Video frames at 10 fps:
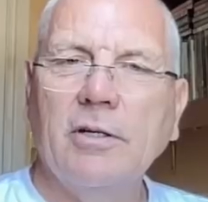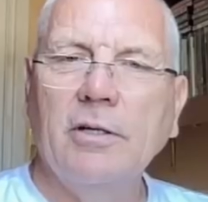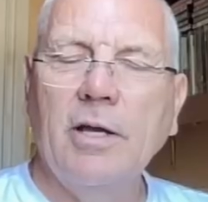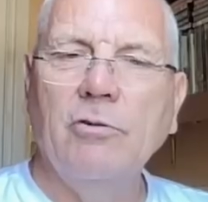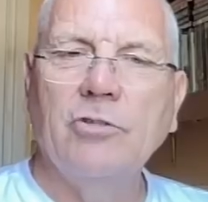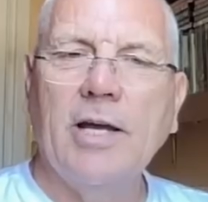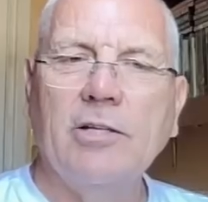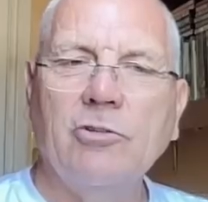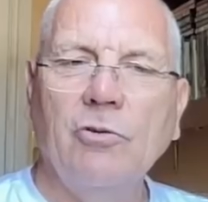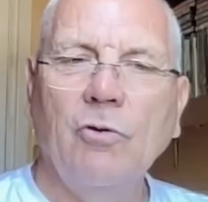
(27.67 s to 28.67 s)
goes out
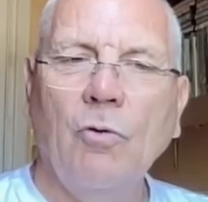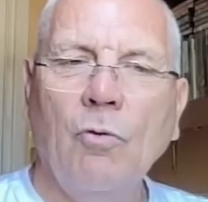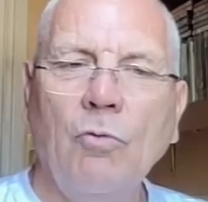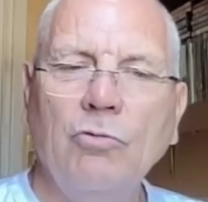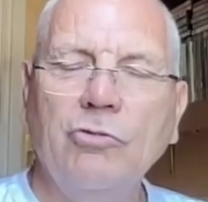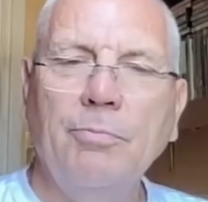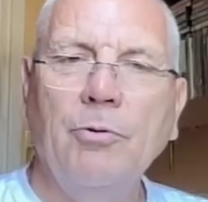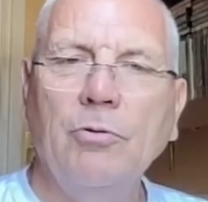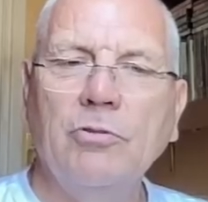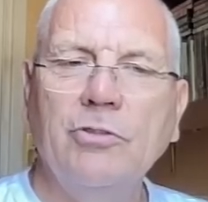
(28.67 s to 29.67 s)
to all
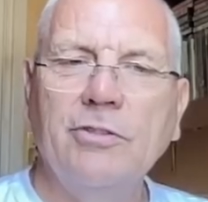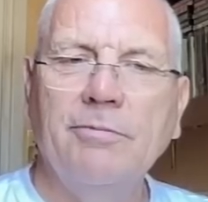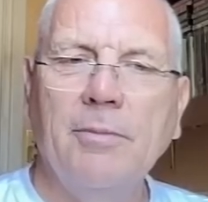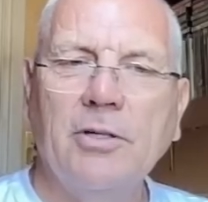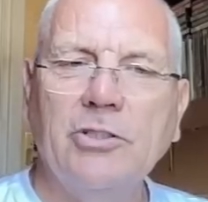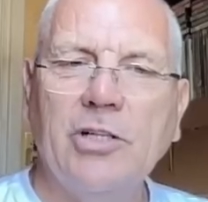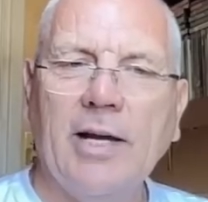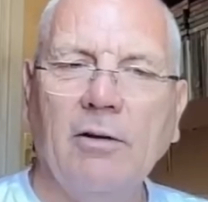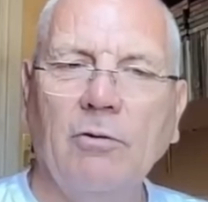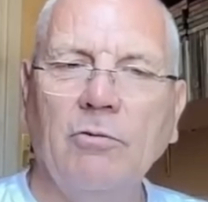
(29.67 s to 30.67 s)
supporters of my
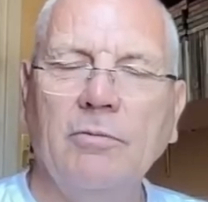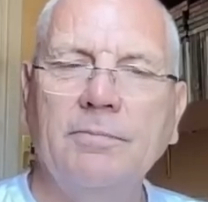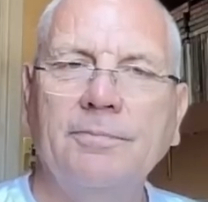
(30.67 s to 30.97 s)
channel.